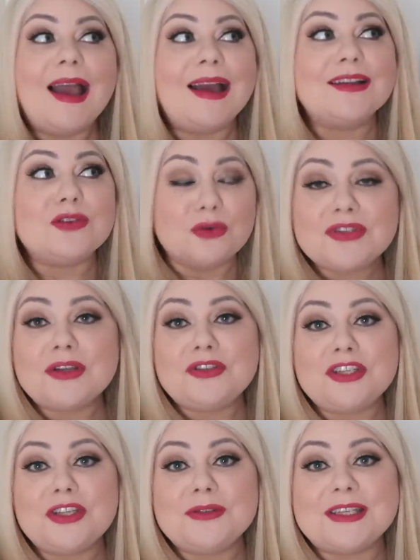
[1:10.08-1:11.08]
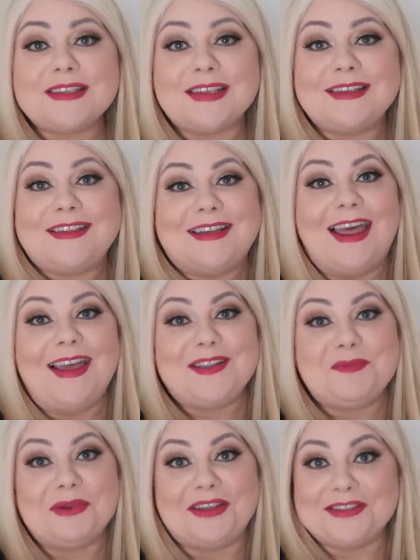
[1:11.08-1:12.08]
and also to use his
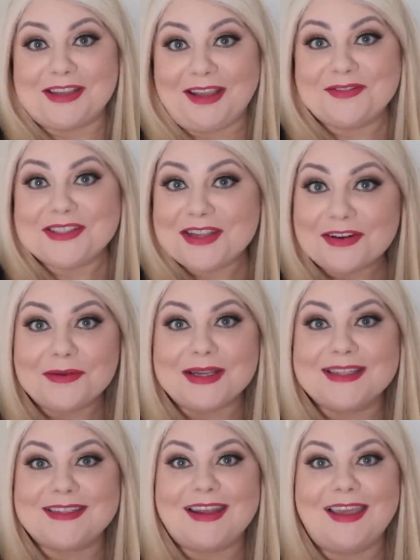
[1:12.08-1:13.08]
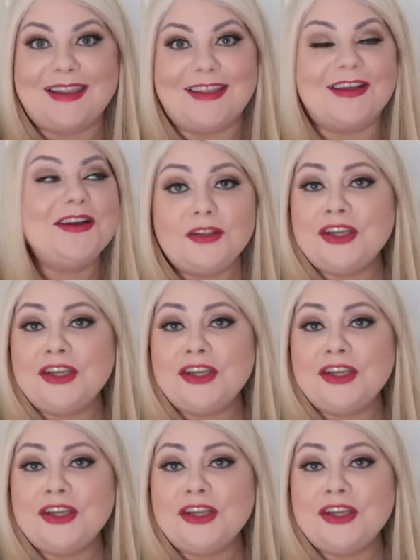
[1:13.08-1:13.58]
internet because I have zero internet here.